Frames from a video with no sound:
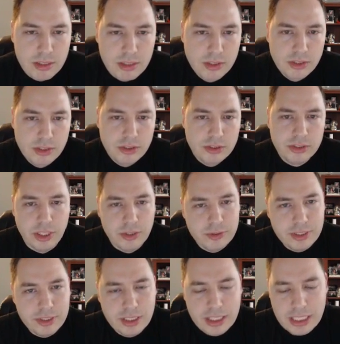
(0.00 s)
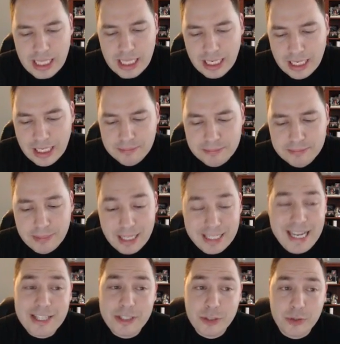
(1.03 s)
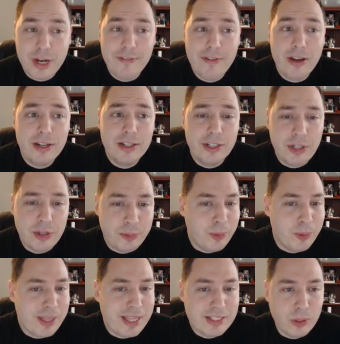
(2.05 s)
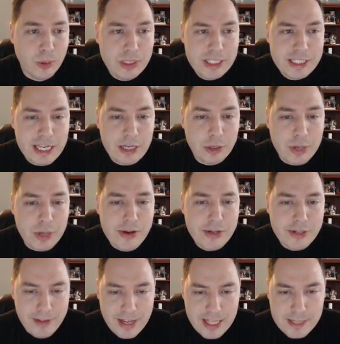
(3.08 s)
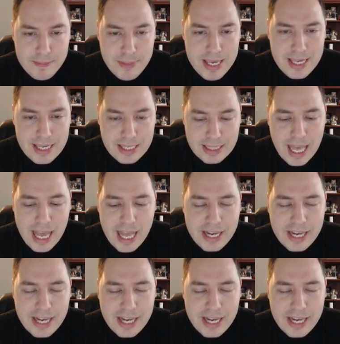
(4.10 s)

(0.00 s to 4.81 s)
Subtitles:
So, against Graveyard, with his only ground defense being that